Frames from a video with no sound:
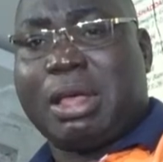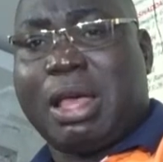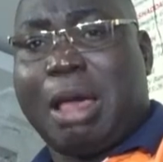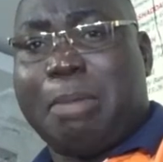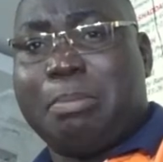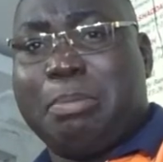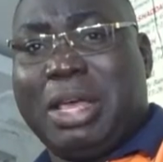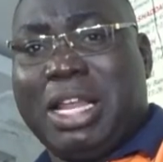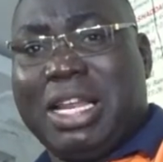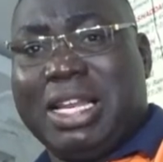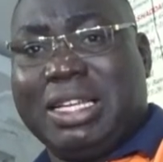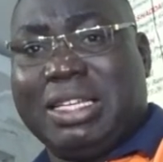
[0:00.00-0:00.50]

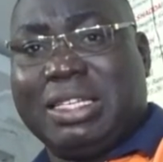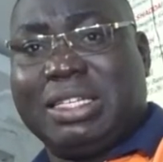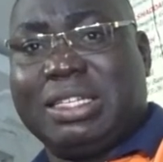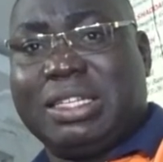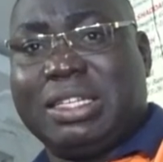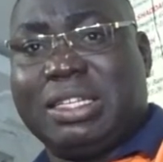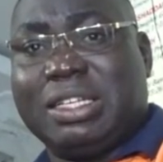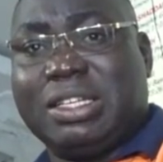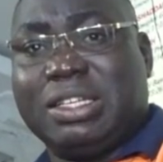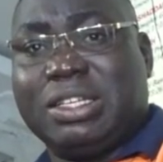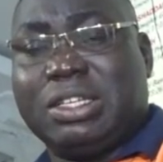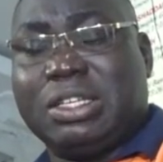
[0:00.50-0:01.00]

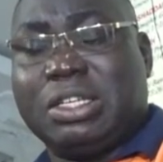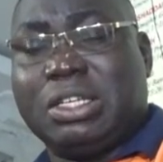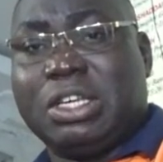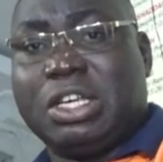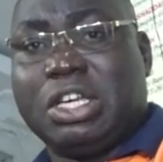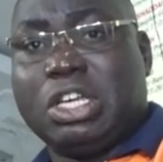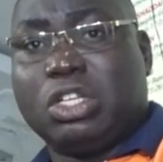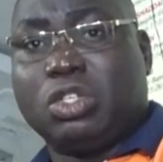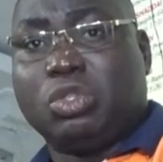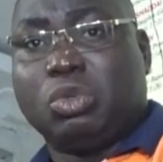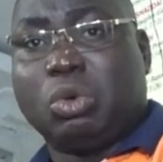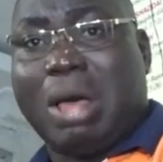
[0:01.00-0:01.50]
ability
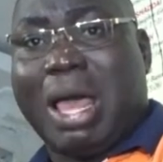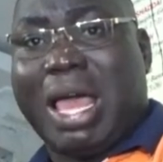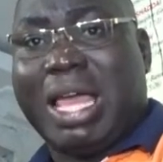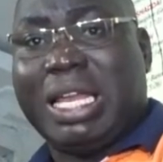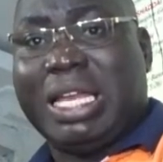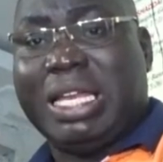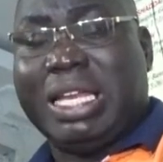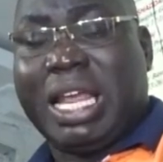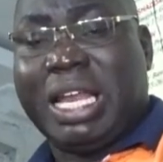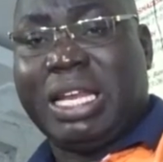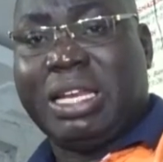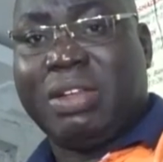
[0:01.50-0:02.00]
to
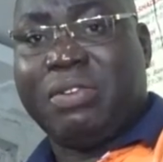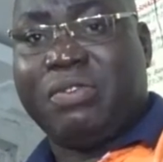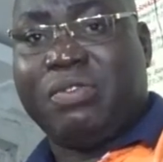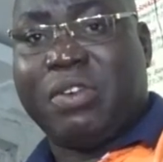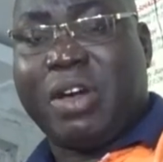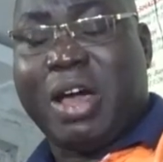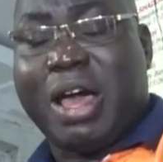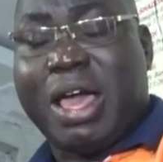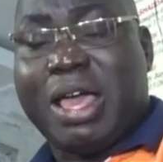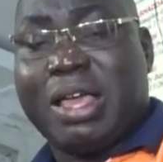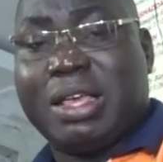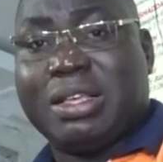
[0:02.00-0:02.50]

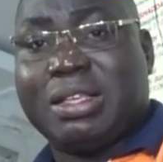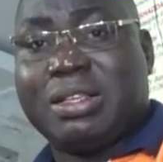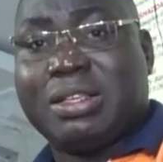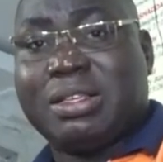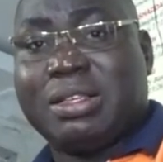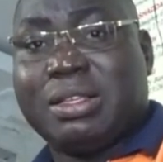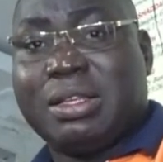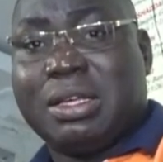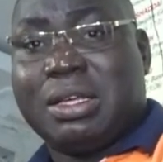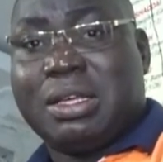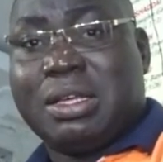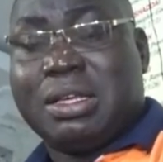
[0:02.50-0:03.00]
identify
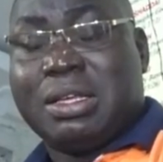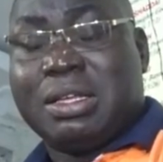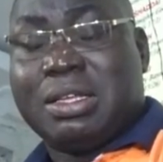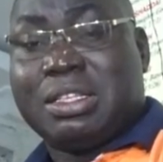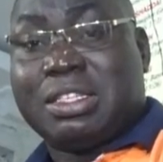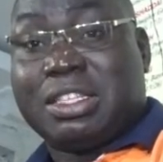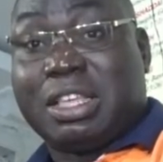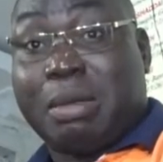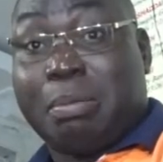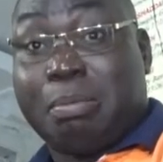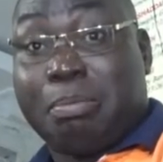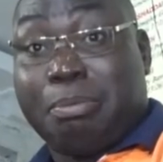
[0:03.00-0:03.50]

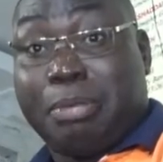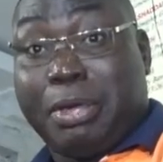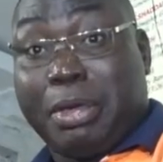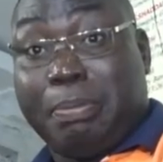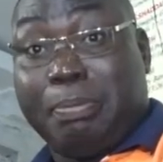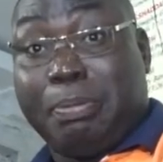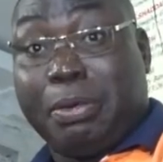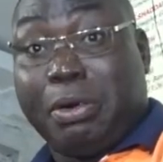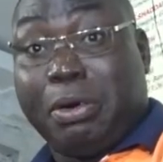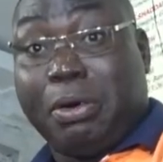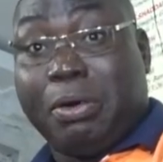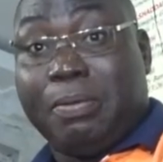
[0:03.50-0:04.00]
some
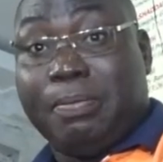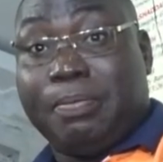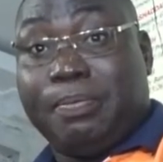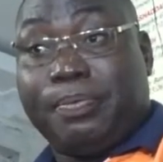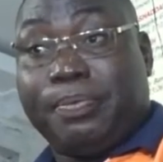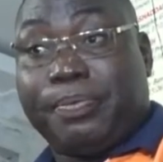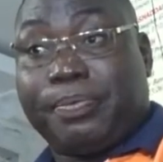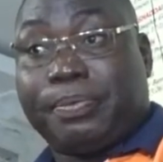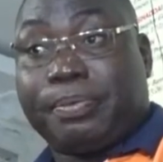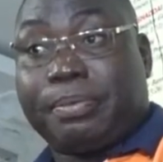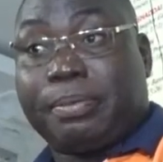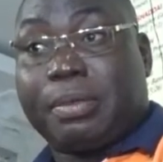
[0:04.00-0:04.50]
people
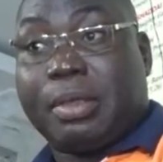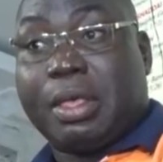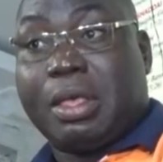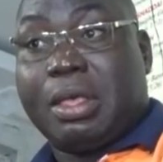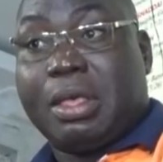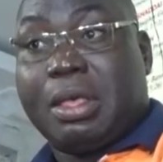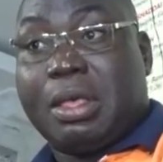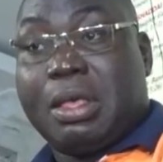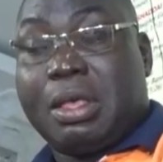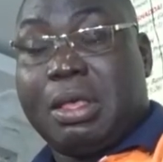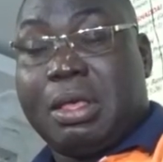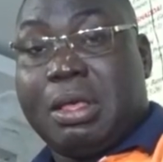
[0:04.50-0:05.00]

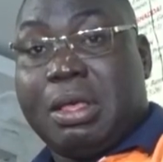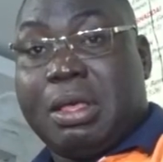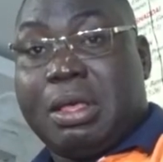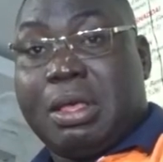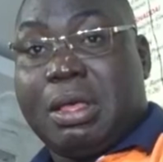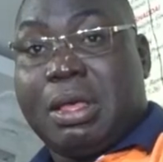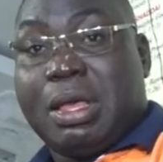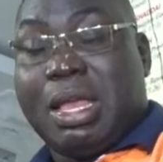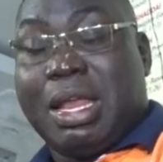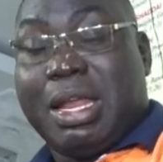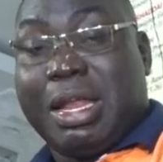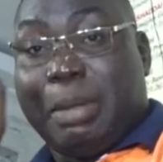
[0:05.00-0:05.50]

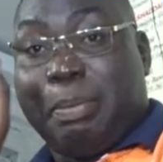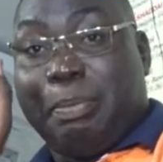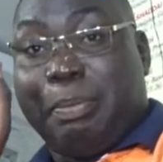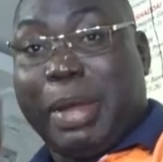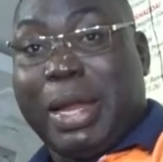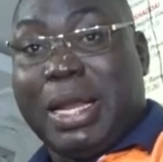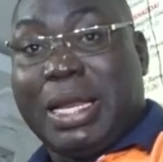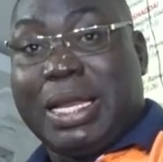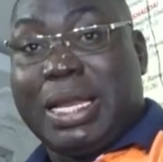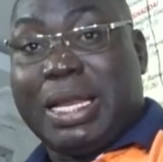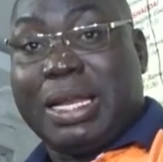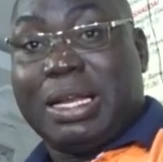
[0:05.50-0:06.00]

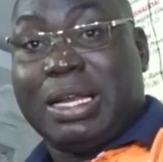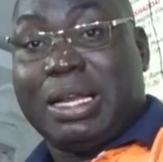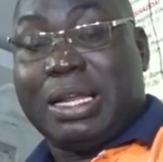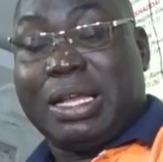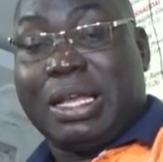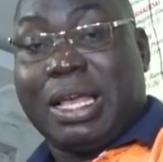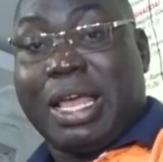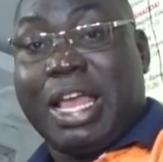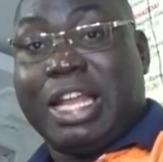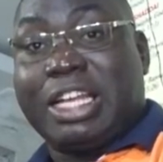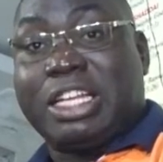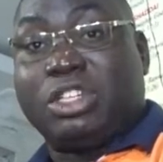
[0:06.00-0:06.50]

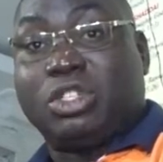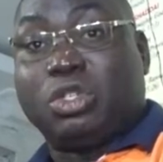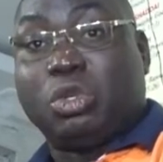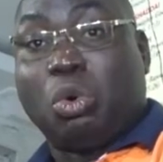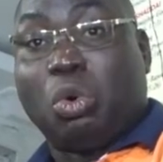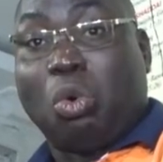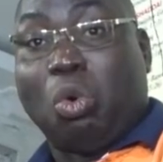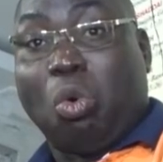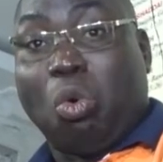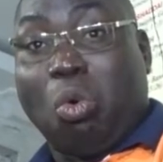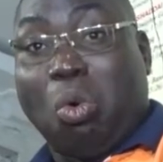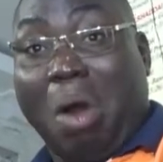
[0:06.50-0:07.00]
independently and to
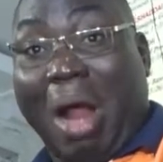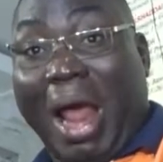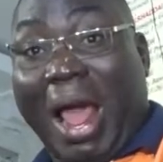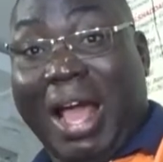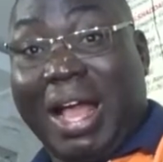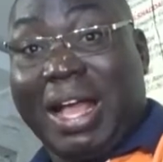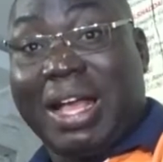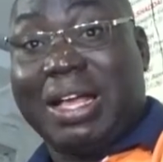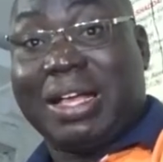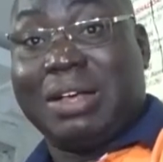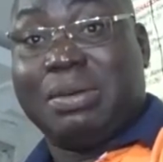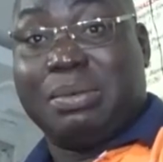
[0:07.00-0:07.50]

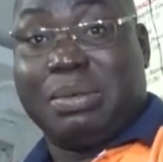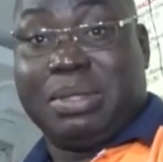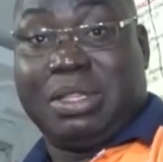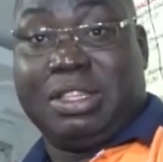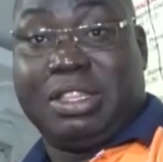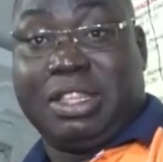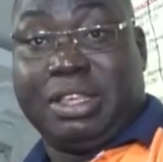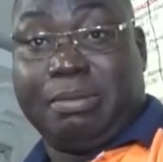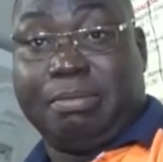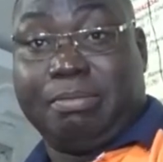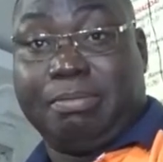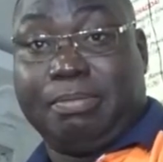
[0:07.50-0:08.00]
work
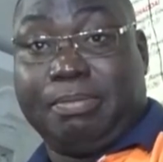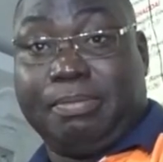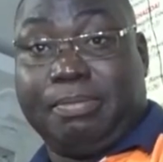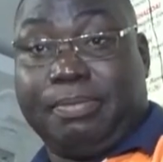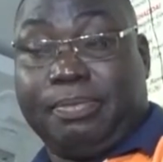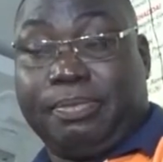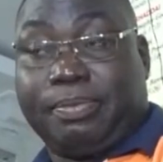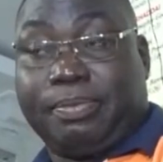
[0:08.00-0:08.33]
with them.